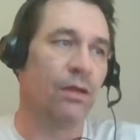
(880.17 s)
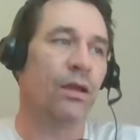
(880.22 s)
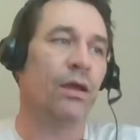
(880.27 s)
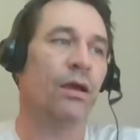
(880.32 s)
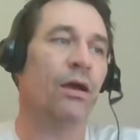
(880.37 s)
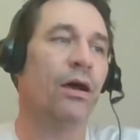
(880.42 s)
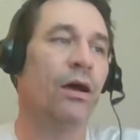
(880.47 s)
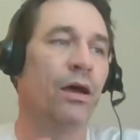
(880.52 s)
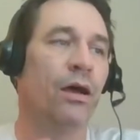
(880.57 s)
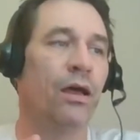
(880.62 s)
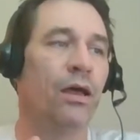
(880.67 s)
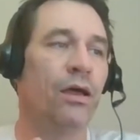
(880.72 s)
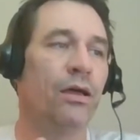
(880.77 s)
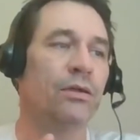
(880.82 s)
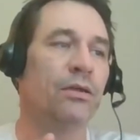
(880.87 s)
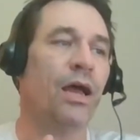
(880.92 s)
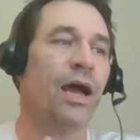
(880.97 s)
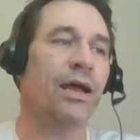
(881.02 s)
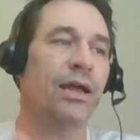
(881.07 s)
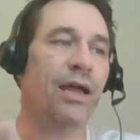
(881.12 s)

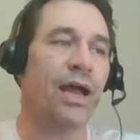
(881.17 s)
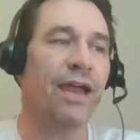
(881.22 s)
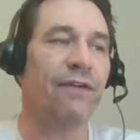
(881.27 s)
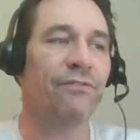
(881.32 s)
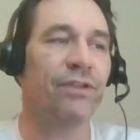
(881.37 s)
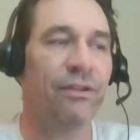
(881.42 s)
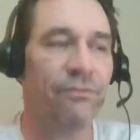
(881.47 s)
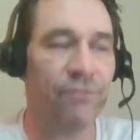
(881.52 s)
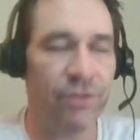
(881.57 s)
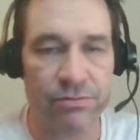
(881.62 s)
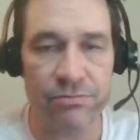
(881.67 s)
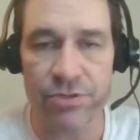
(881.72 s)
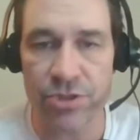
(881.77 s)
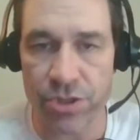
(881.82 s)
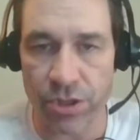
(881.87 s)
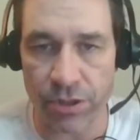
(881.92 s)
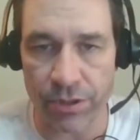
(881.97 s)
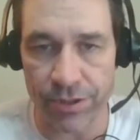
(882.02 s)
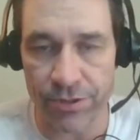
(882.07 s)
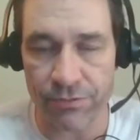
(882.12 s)
Uh, I, I, haven't even
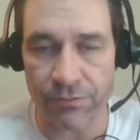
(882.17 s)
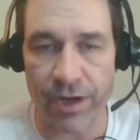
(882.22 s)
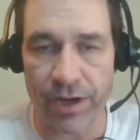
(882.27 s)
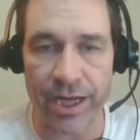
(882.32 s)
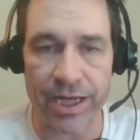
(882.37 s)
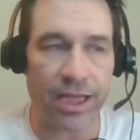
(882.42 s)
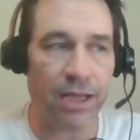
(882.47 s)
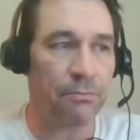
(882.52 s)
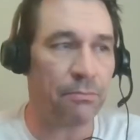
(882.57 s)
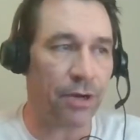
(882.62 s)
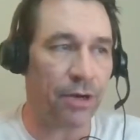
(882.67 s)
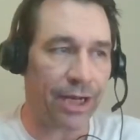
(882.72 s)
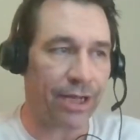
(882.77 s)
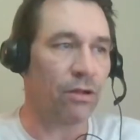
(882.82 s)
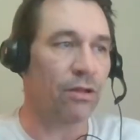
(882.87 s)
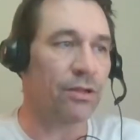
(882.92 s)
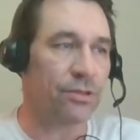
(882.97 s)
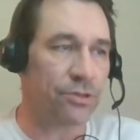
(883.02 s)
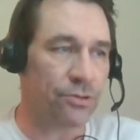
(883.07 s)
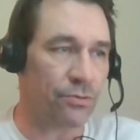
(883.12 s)
started to write it yet, but I
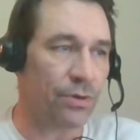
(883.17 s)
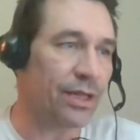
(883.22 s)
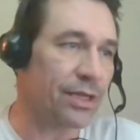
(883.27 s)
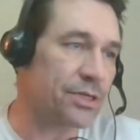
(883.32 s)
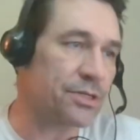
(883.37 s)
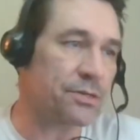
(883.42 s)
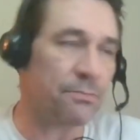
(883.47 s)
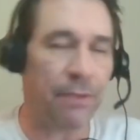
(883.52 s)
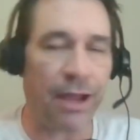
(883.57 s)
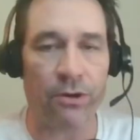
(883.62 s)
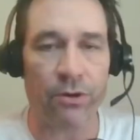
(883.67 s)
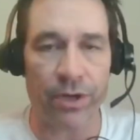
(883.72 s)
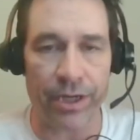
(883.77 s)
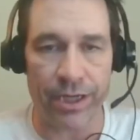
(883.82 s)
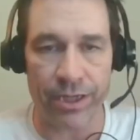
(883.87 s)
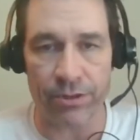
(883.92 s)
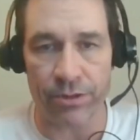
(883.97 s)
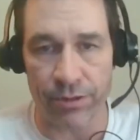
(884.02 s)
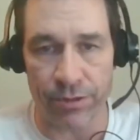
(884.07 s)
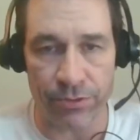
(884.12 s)
call it the Relics of Power
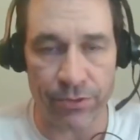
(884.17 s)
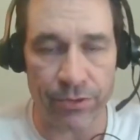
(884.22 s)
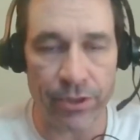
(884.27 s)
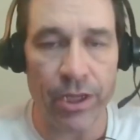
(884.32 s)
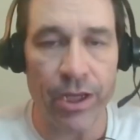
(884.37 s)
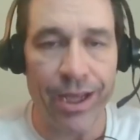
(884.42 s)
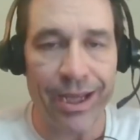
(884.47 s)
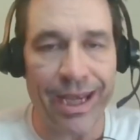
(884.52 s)
Interlude.